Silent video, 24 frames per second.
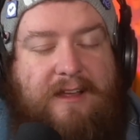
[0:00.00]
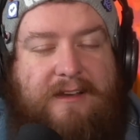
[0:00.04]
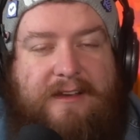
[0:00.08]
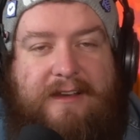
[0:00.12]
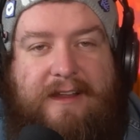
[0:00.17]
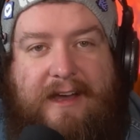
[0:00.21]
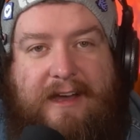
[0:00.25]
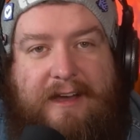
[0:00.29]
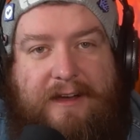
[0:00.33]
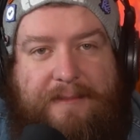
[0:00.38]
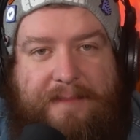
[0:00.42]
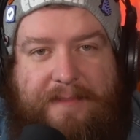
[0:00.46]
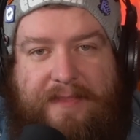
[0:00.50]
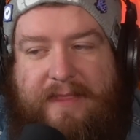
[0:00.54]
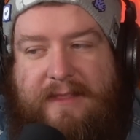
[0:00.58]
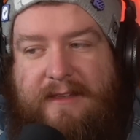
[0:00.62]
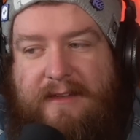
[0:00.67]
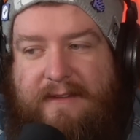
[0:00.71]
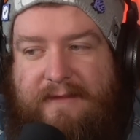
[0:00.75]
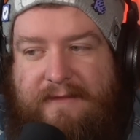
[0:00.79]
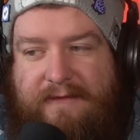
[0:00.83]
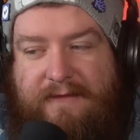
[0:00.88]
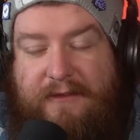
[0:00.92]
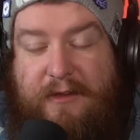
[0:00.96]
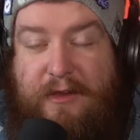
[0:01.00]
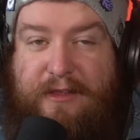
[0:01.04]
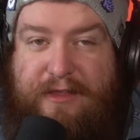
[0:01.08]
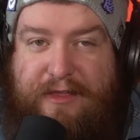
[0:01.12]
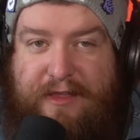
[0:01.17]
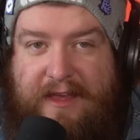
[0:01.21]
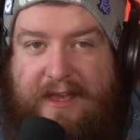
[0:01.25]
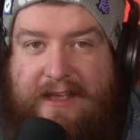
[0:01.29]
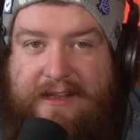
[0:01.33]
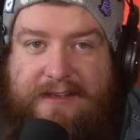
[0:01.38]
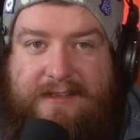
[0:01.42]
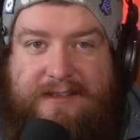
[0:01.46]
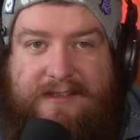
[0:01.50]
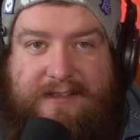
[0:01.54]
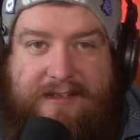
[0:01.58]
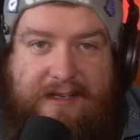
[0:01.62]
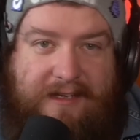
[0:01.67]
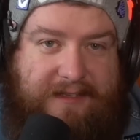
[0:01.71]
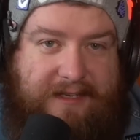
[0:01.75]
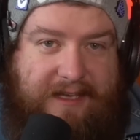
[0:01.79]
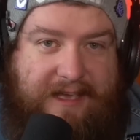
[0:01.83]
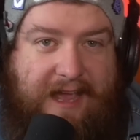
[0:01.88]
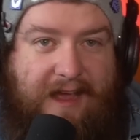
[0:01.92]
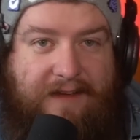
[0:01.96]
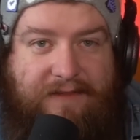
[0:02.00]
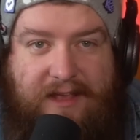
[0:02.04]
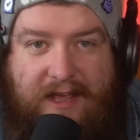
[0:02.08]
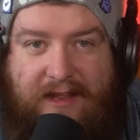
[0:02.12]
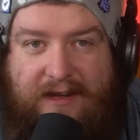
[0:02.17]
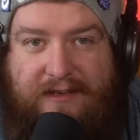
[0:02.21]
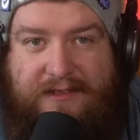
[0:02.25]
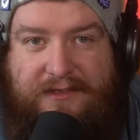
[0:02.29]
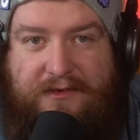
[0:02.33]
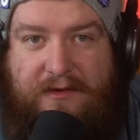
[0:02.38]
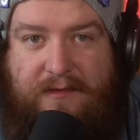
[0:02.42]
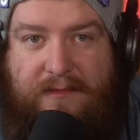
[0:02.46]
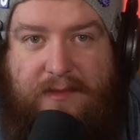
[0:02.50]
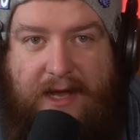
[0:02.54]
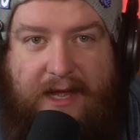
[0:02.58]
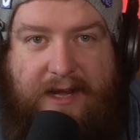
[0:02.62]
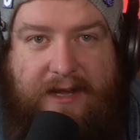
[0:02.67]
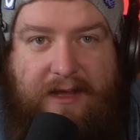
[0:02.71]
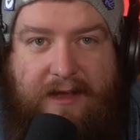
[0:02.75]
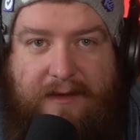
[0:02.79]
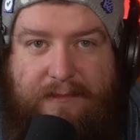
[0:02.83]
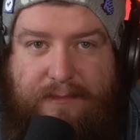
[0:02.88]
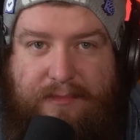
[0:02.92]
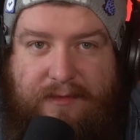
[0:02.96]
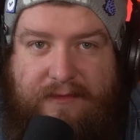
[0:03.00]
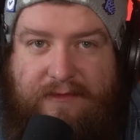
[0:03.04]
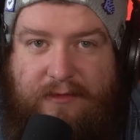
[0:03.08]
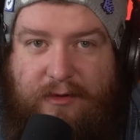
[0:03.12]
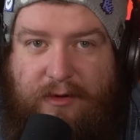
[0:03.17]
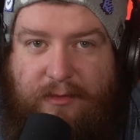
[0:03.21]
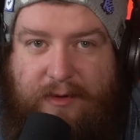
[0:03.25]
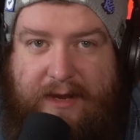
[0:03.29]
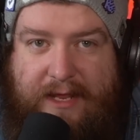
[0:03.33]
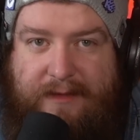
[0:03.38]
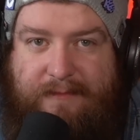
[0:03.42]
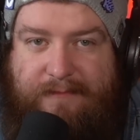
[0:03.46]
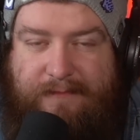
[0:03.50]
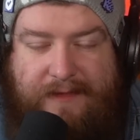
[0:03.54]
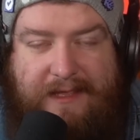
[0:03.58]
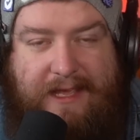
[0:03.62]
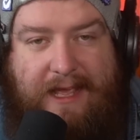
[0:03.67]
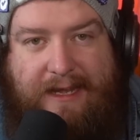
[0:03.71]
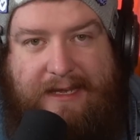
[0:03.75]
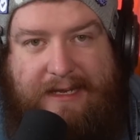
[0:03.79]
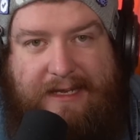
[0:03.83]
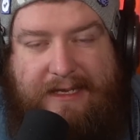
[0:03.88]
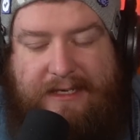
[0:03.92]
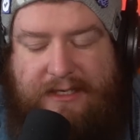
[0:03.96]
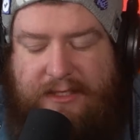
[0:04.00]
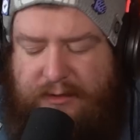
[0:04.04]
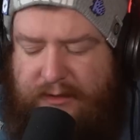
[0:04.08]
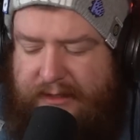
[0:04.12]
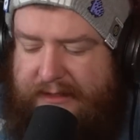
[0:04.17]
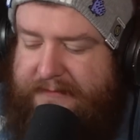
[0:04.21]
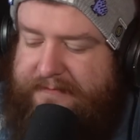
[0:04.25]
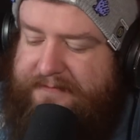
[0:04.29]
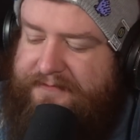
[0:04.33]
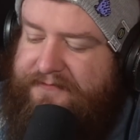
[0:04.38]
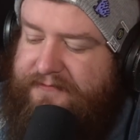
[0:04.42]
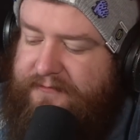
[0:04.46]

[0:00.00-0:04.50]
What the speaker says: Now, few things as a caveat, as a reminder, before we get into it.